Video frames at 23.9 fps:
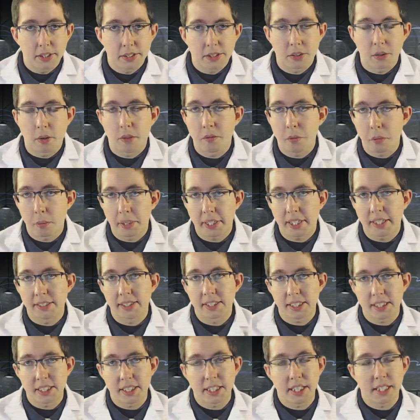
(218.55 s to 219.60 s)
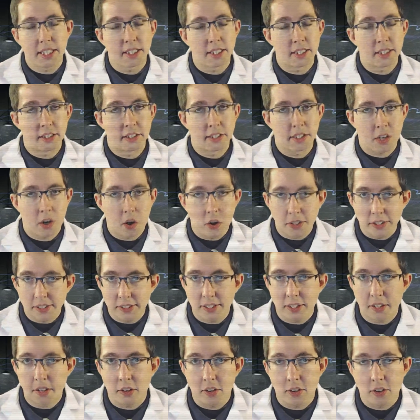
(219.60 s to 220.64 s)
so everyone can see that the
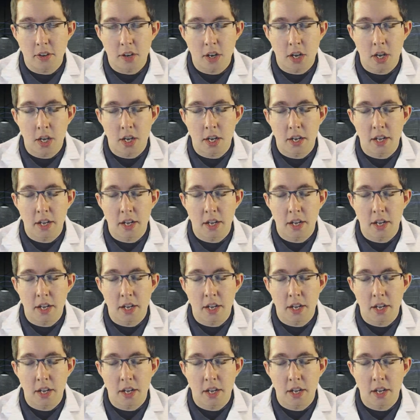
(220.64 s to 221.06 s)
cards that are